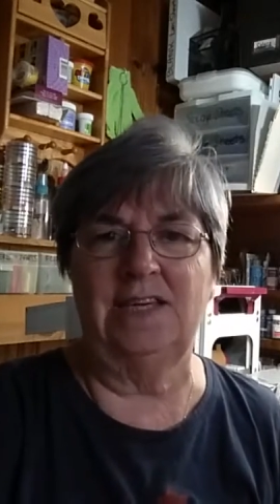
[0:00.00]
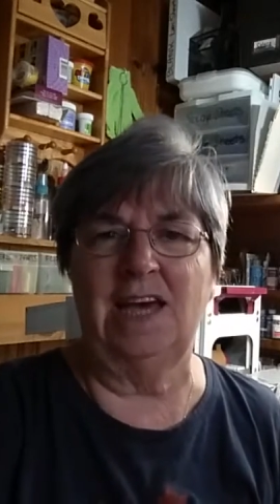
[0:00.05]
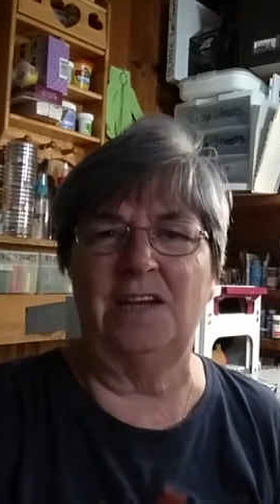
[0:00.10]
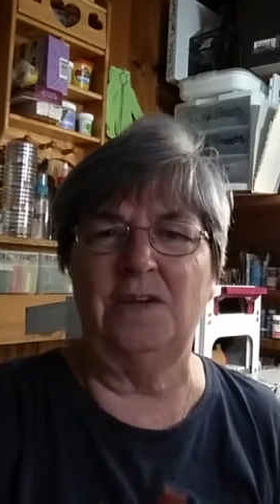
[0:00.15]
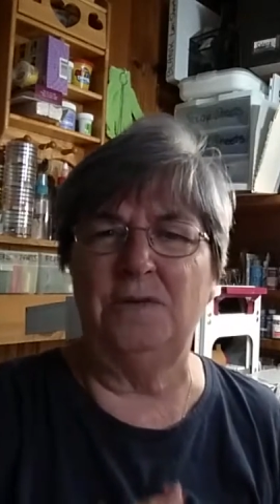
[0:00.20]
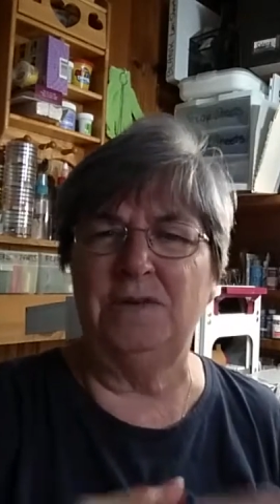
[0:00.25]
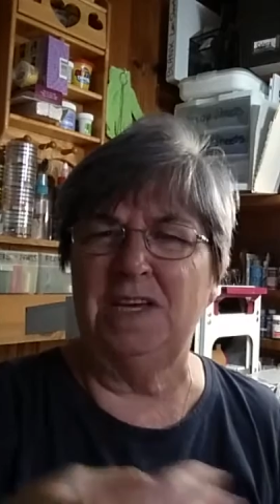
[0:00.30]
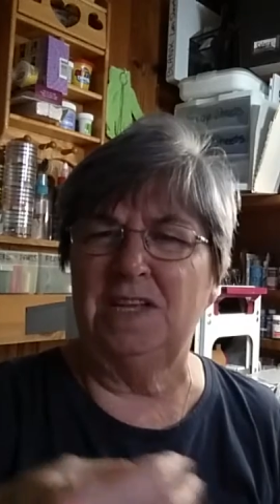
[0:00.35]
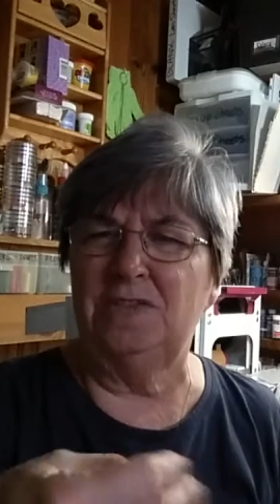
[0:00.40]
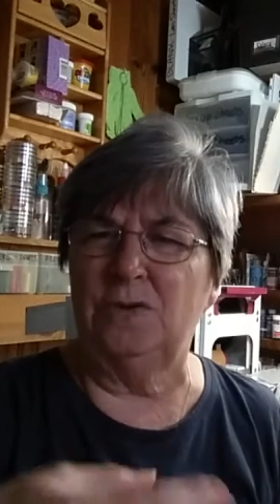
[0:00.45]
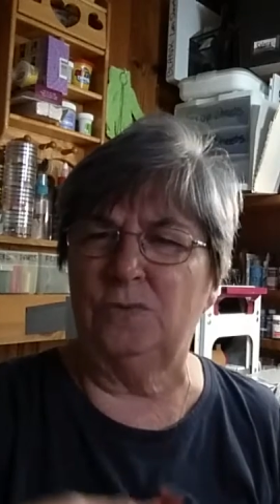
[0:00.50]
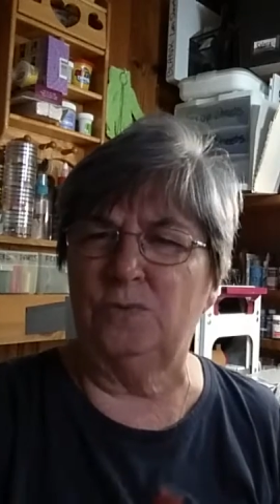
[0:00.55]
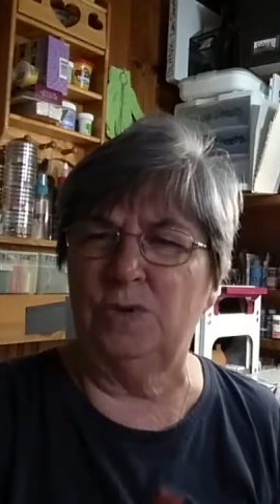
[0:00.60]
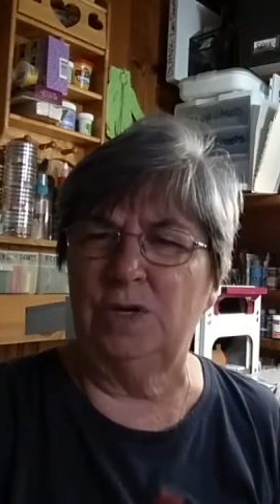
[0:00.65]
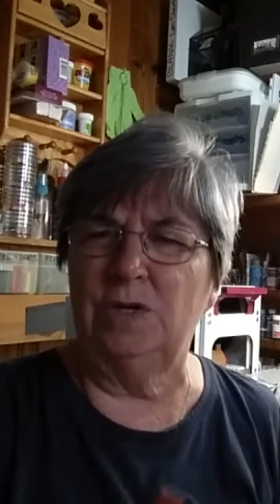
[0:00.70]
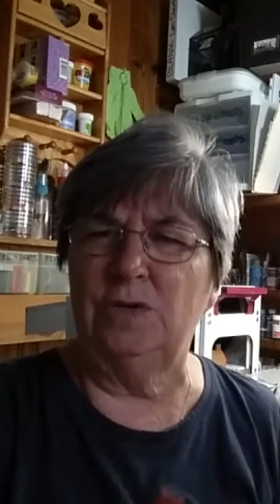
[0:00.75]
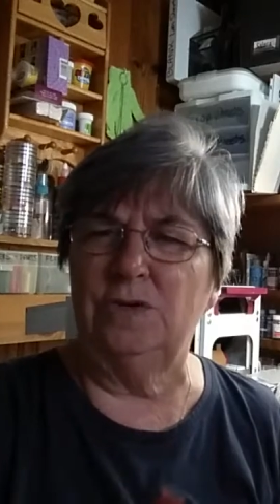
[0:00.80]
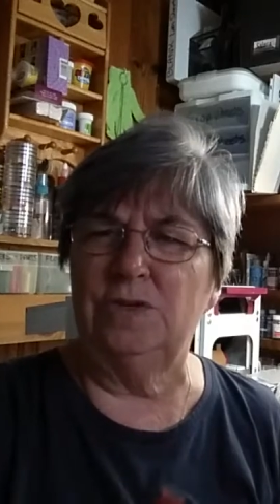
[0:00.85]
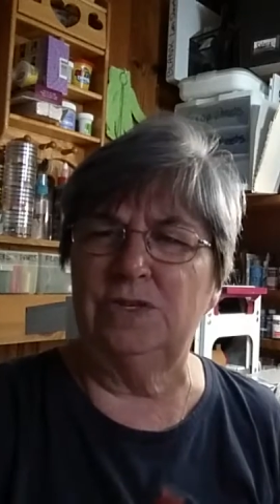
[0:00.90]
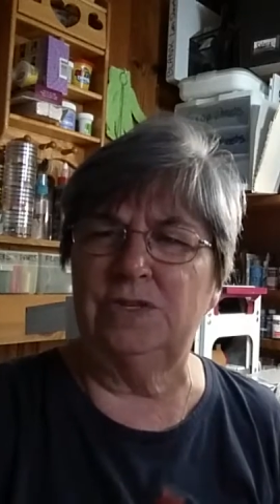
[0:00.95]
I don't get the
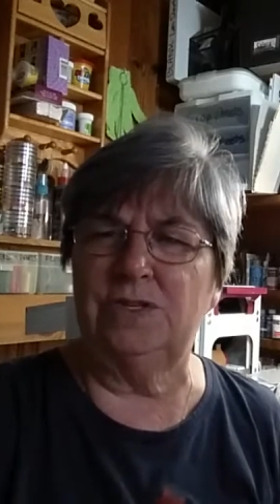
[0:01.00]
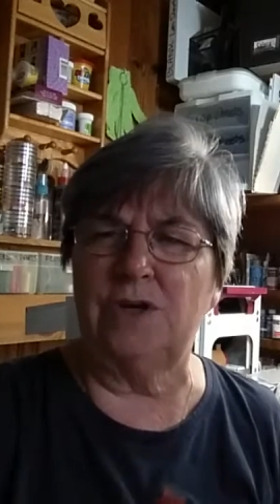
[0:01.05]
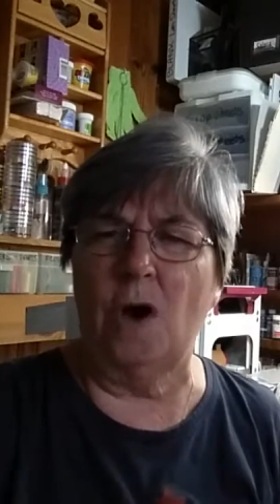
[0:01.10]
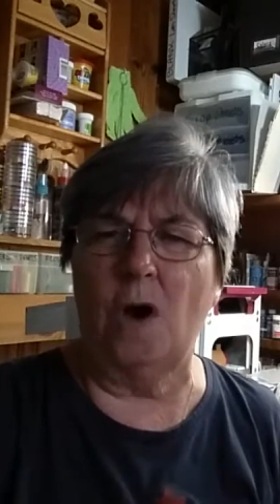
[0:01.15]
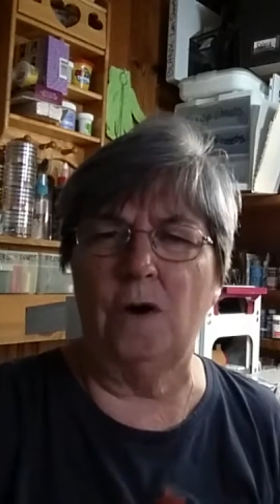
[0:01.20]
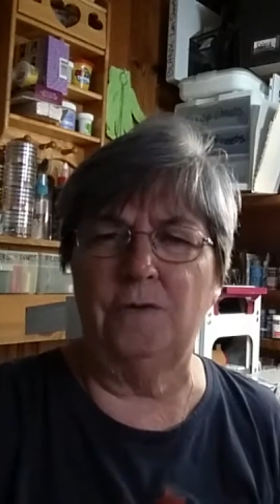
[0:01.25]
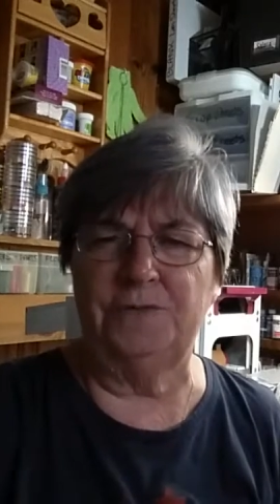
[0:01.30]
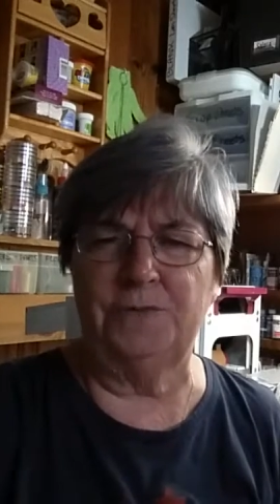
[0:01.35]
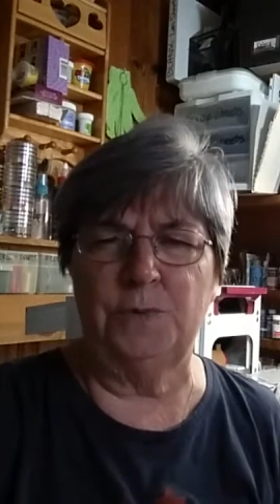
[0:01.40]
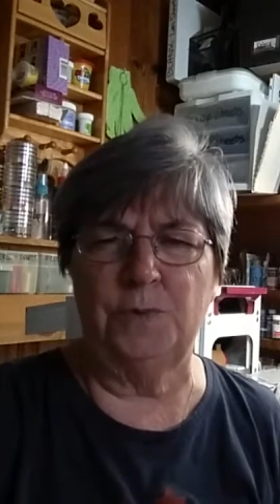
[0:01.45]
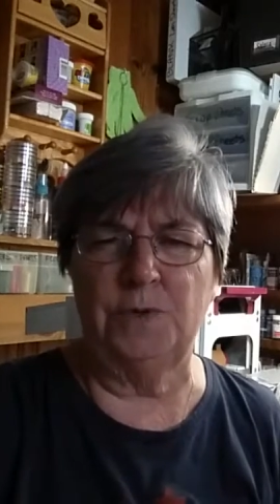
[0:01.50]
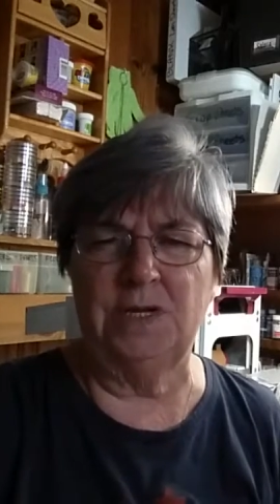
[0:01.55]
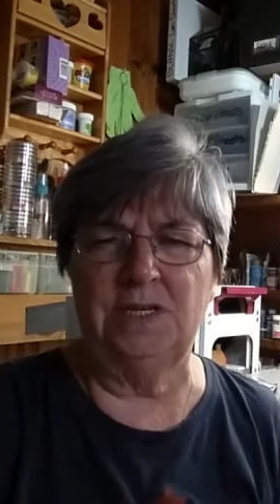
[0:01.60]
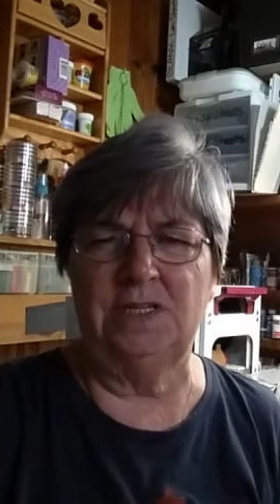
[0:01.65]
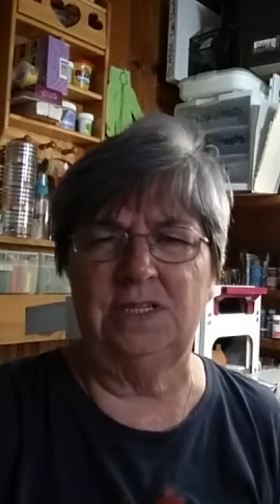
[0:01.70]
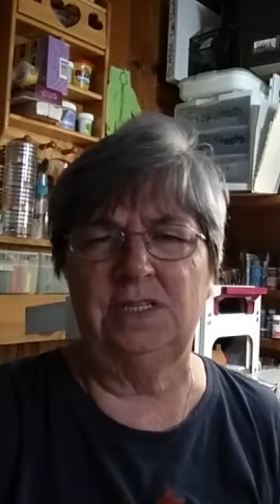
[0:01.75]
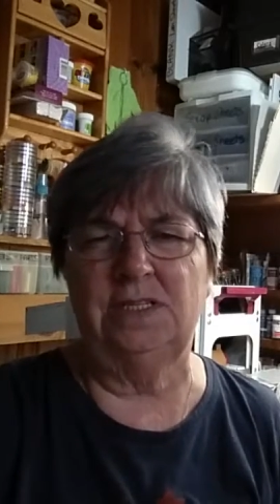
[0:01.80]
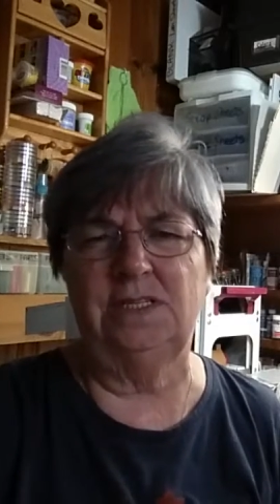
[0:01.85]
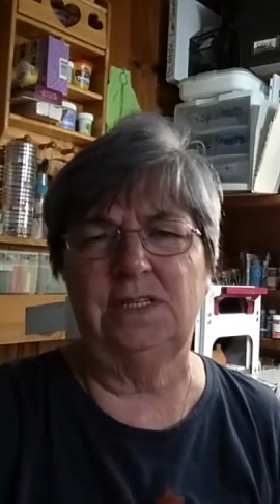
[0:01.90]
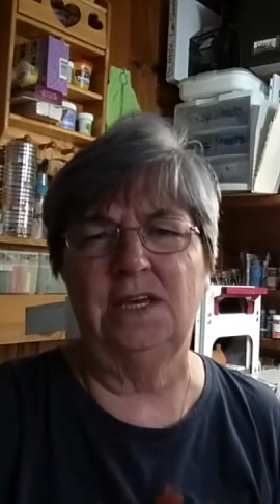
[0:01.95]
real soft
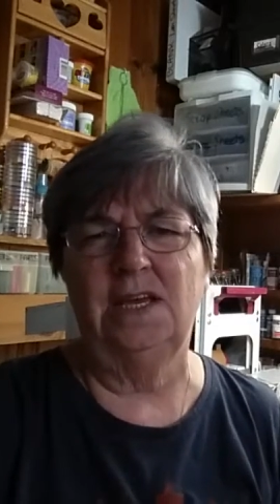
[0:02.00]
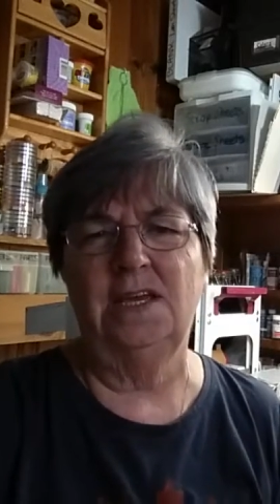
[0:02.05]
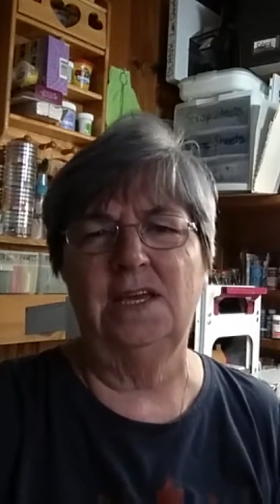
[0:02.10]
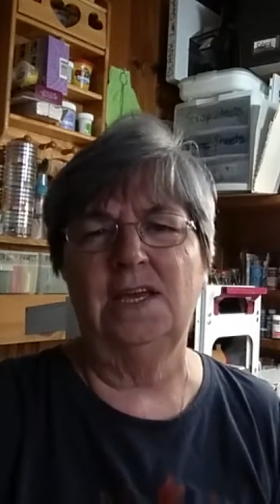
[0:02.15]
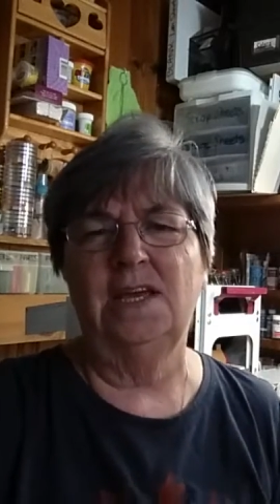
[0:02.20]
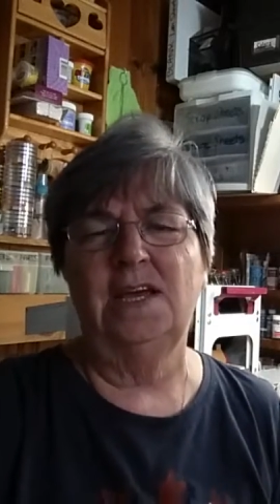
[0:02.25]
ones.